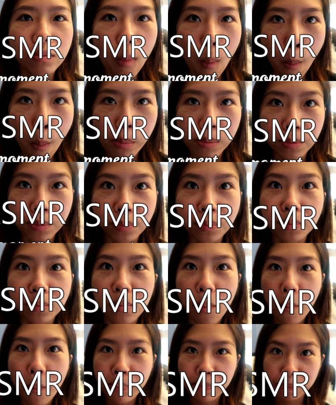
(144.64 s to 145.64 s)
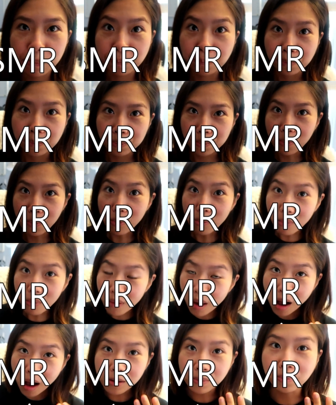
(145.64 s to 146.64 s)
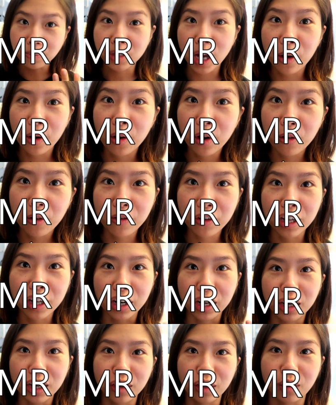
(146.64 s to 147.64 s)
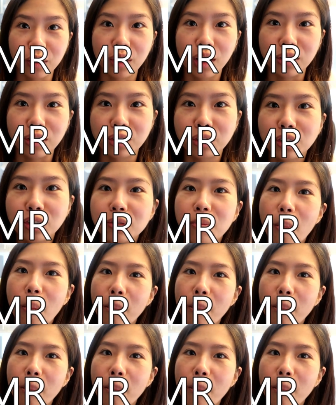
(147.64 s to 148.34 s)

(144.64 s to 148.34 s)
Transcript: mm. I don't know if you can hear the crunch